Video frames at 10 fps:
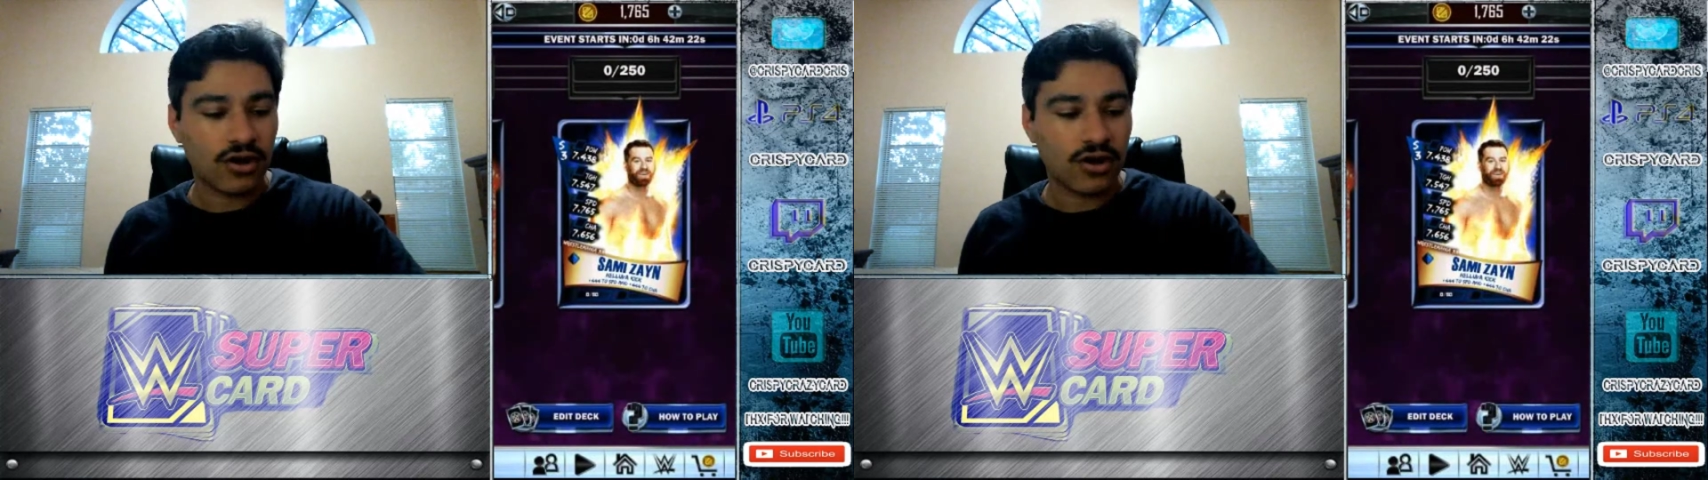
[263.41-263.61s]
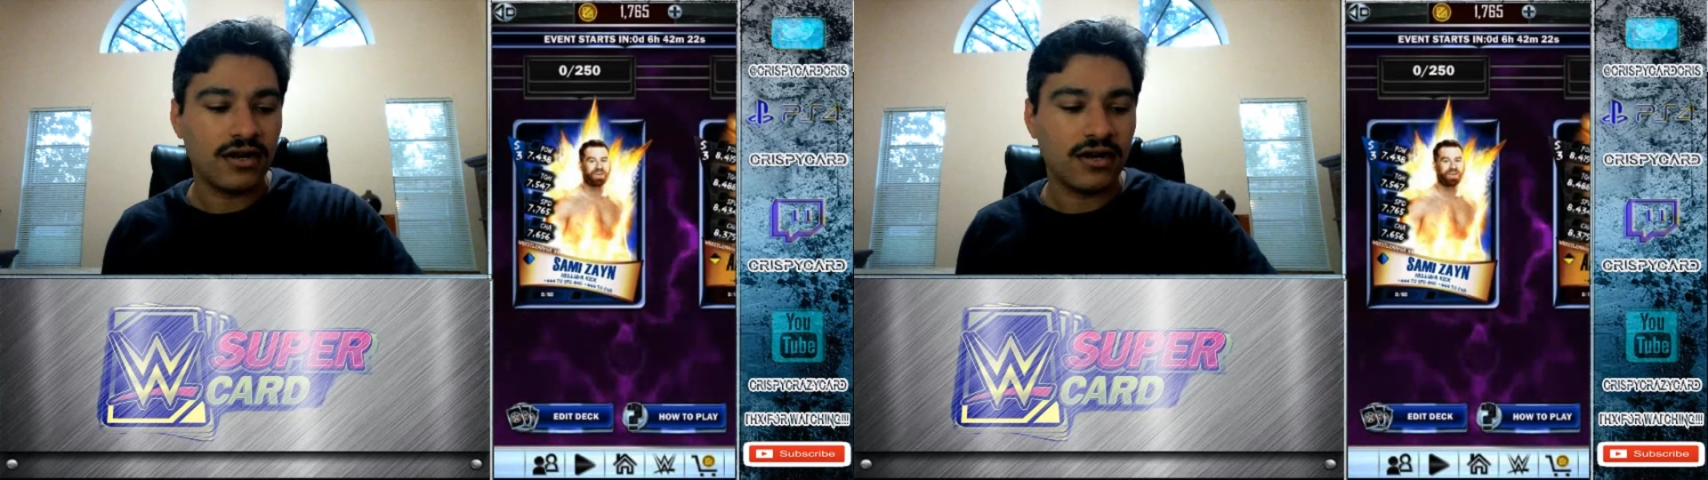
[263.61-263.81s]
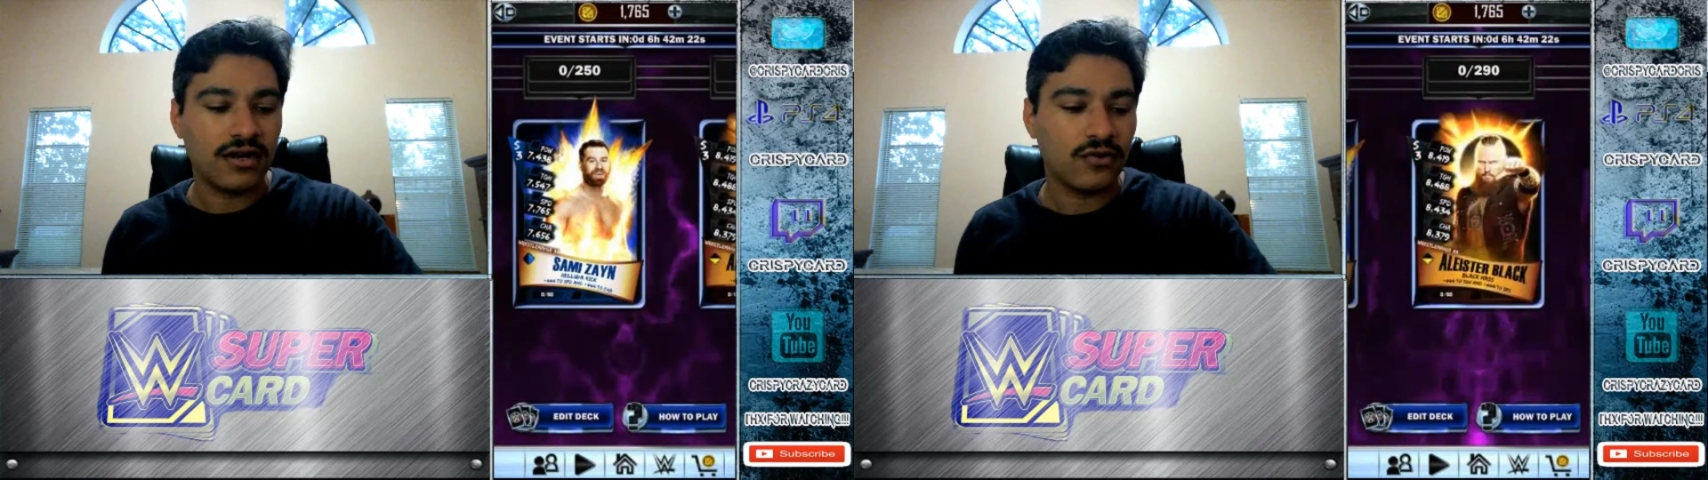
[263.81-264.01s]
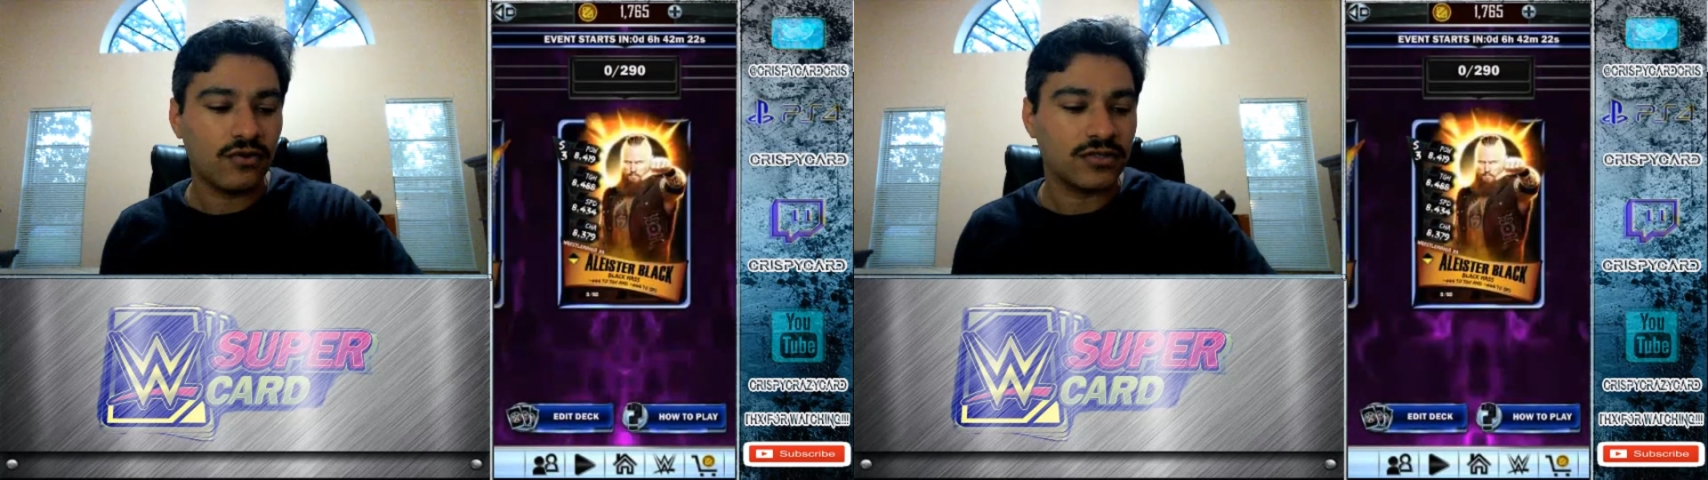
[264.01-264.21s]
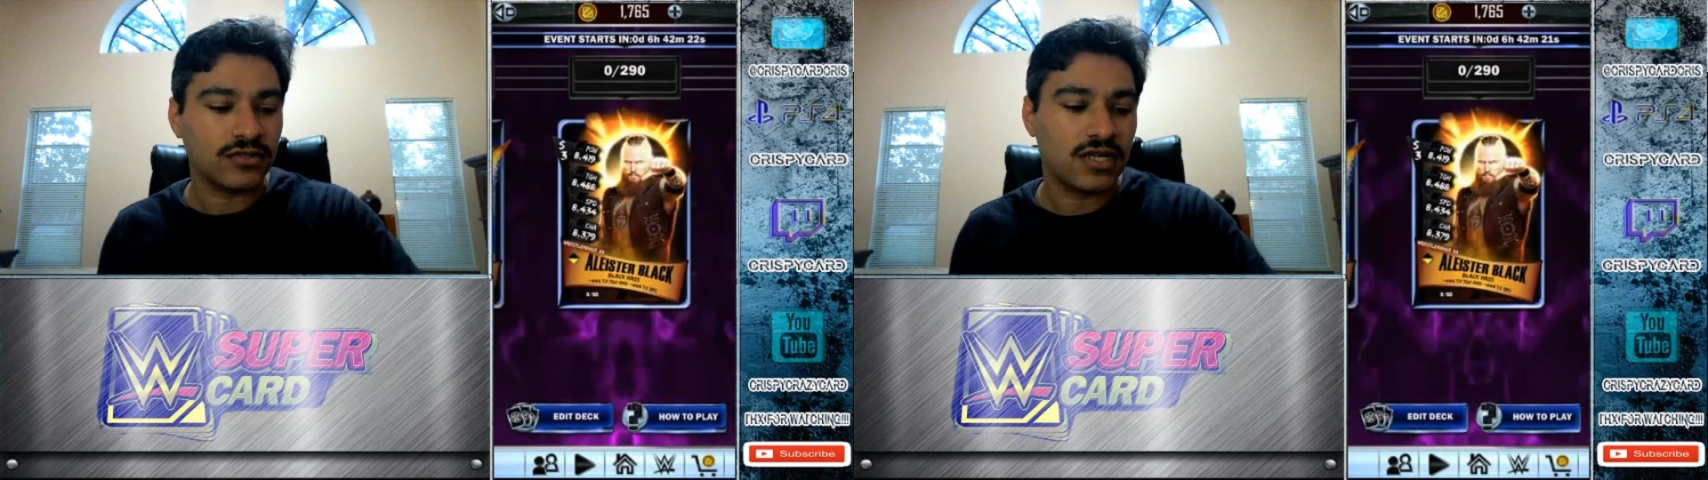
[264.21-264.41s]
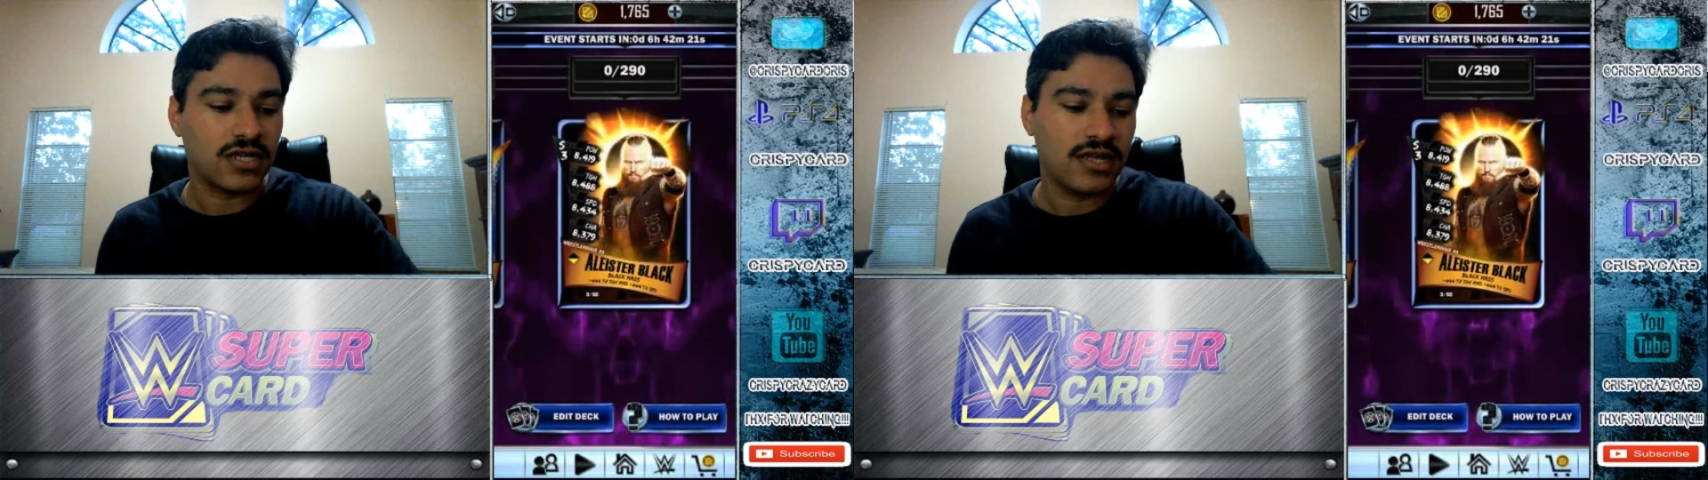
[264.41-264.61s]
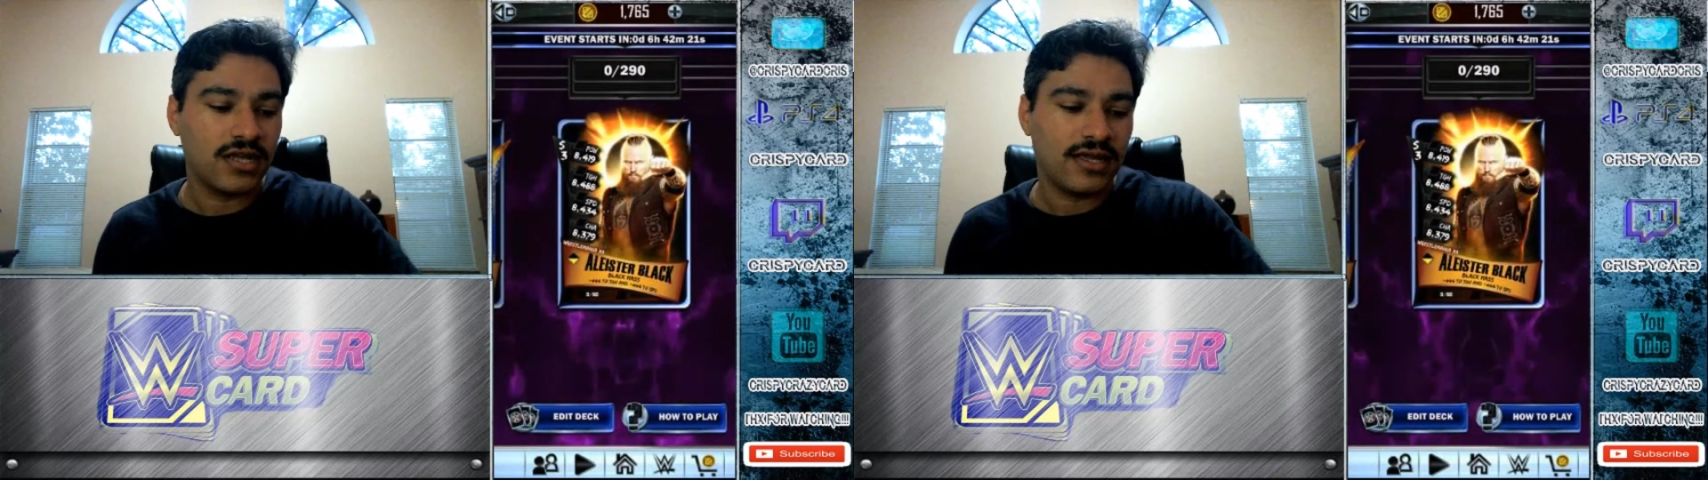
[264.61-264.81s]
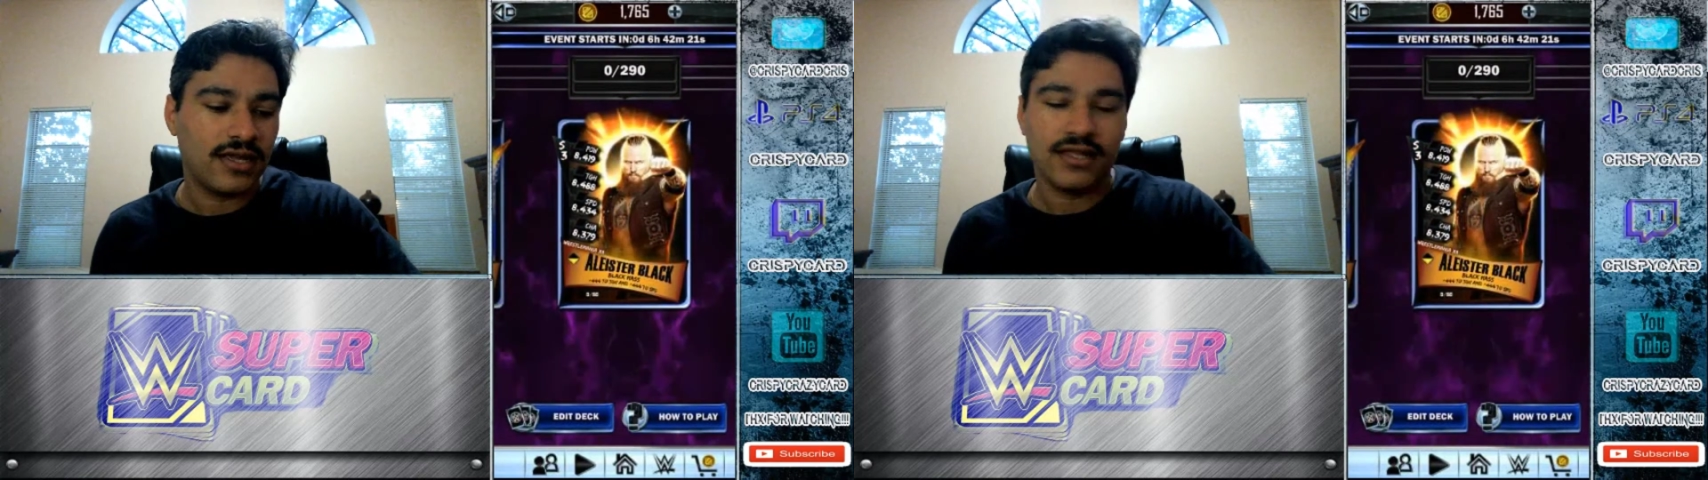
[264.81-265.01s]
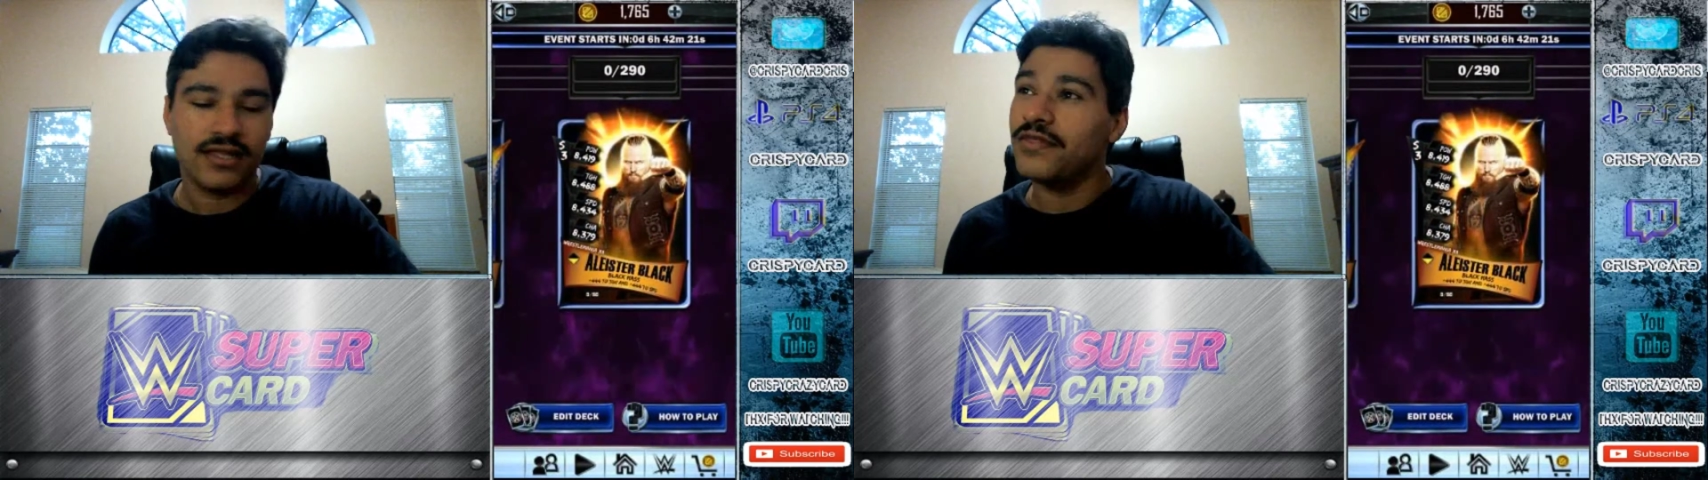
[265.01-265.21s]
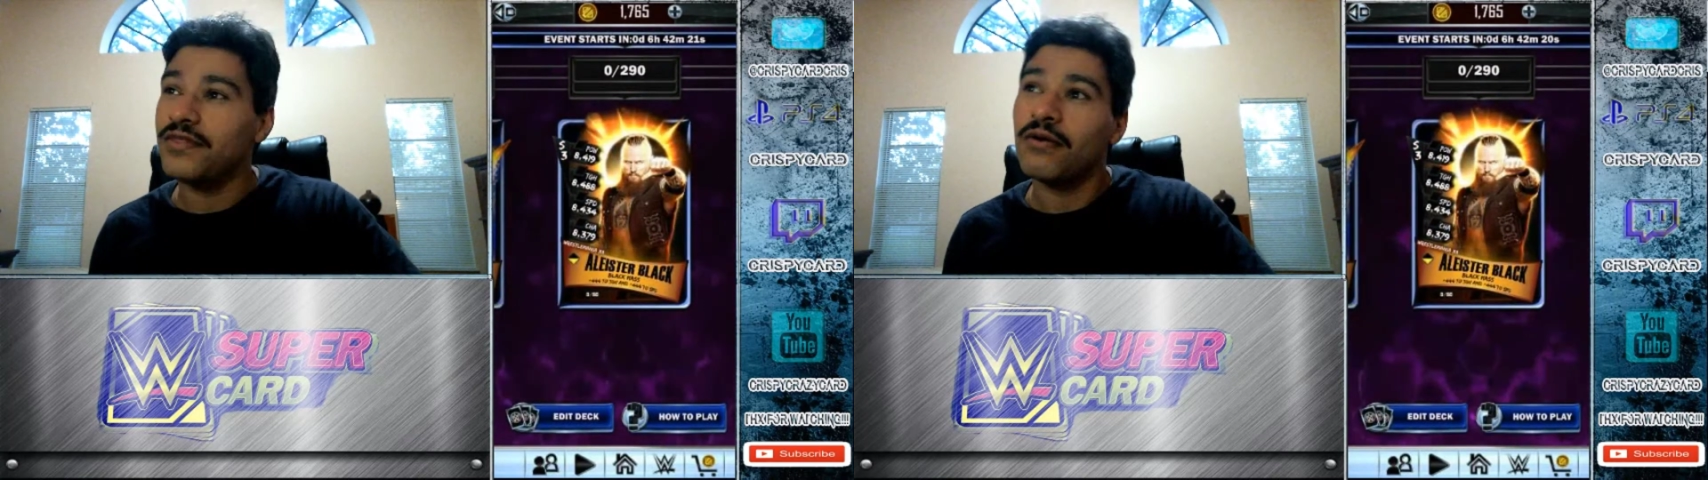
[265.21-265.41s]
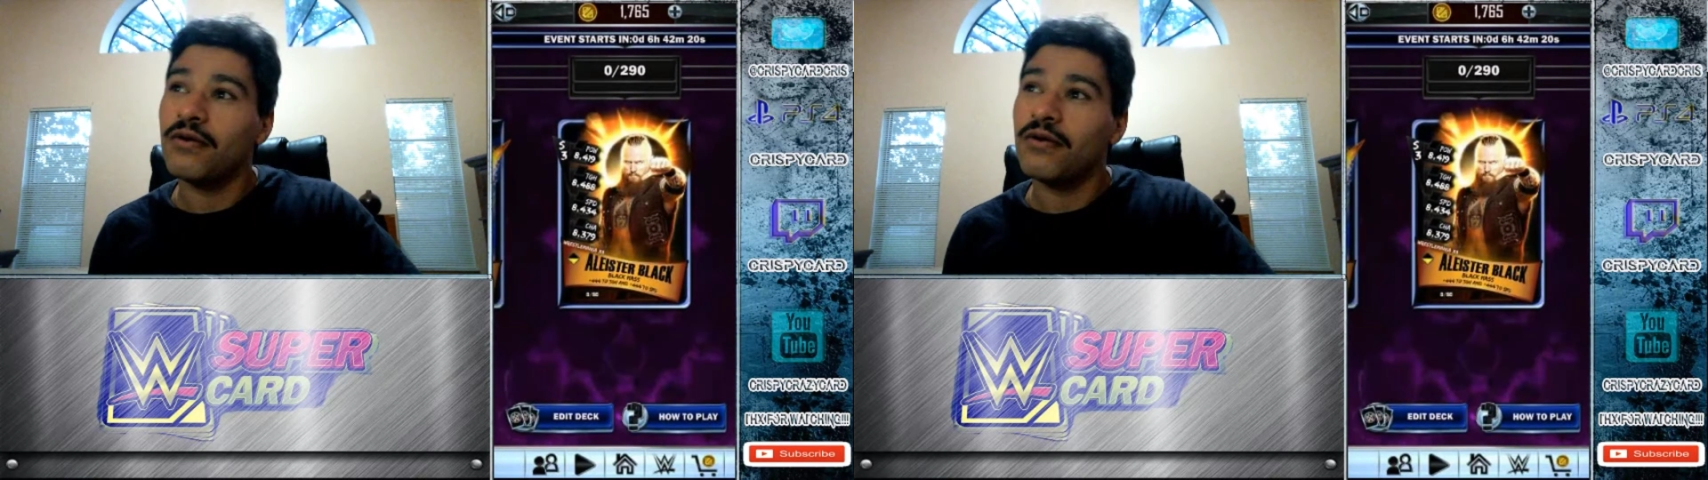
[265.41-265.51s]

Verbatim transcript: and of course, the